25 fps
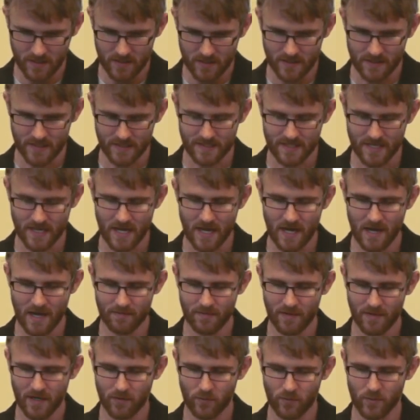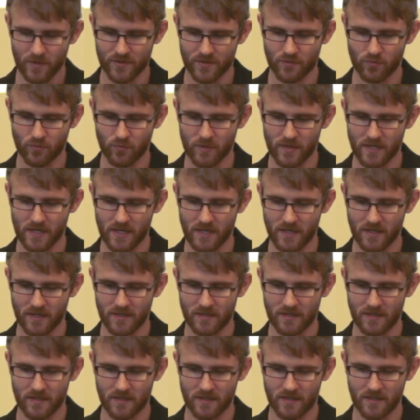The timeline was
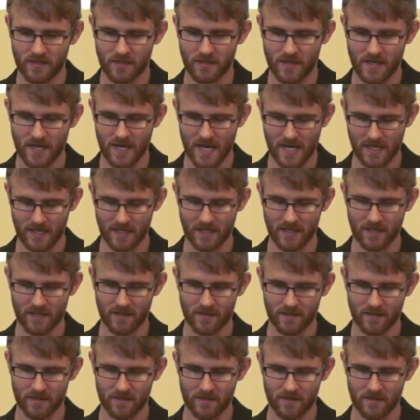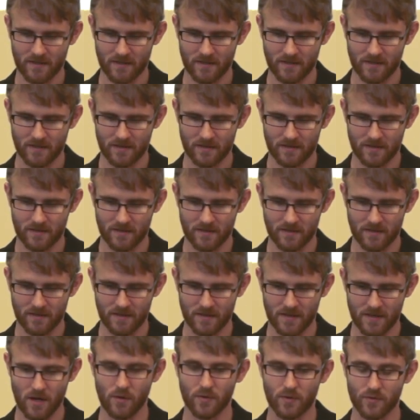read any.
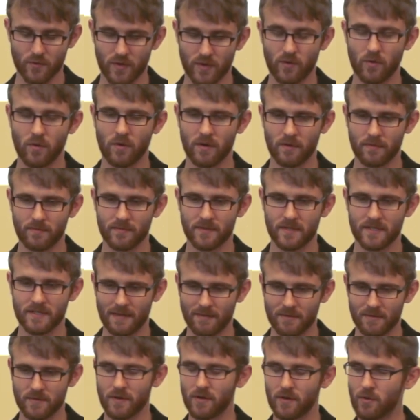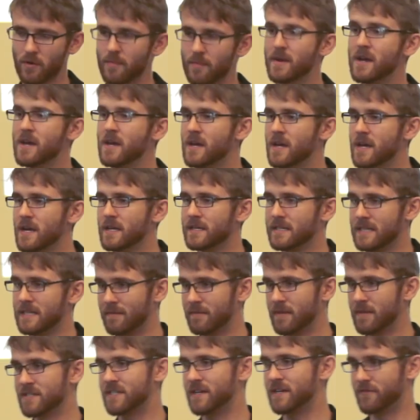No, it was read quorum. The timeline was read quorum. The
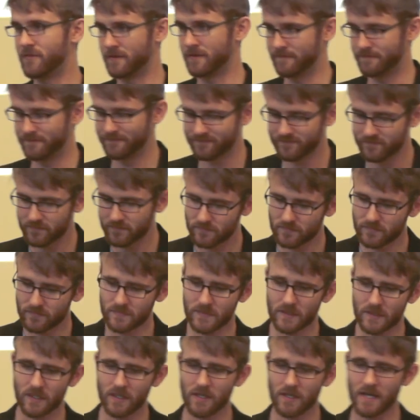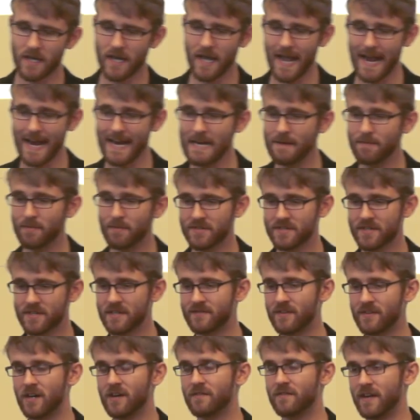timeline is different.
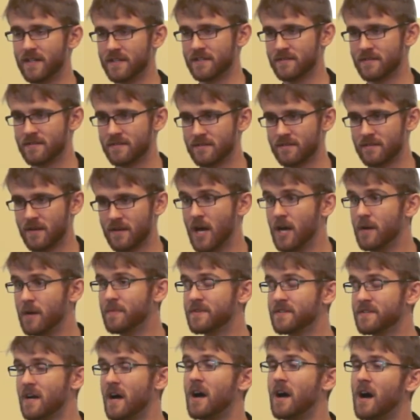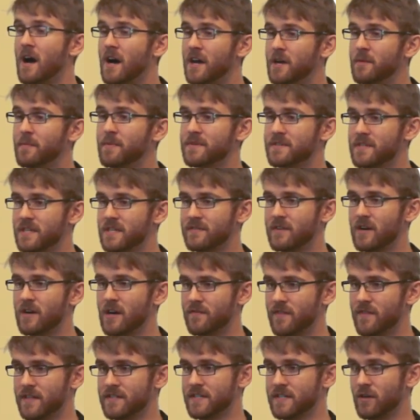80% of our events, 100% of
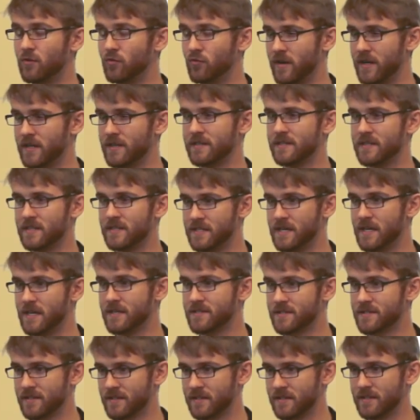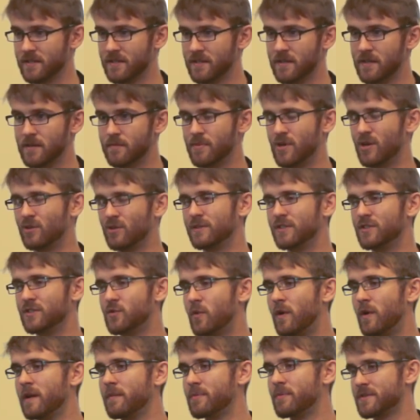our events get written to disk, but only
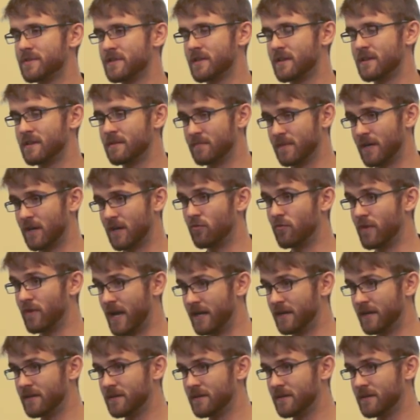20% of them get read.